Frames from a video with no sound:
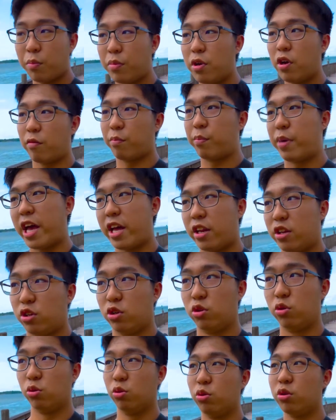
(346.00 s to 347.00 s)
bit of bad
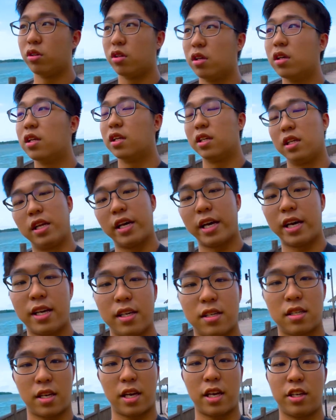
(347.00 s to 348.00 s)
news,
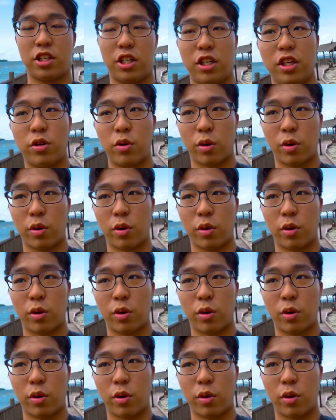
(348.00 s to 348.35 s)
there's actually